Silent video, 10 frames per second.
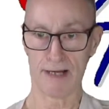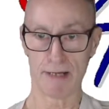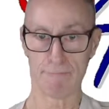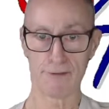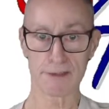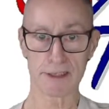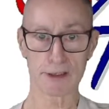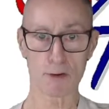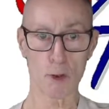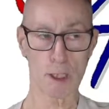I want to
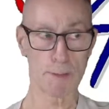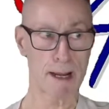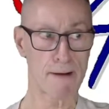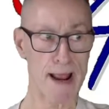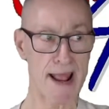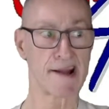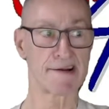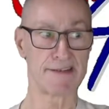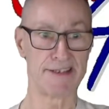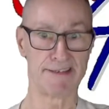talk about
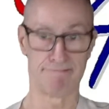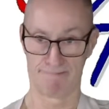eggs.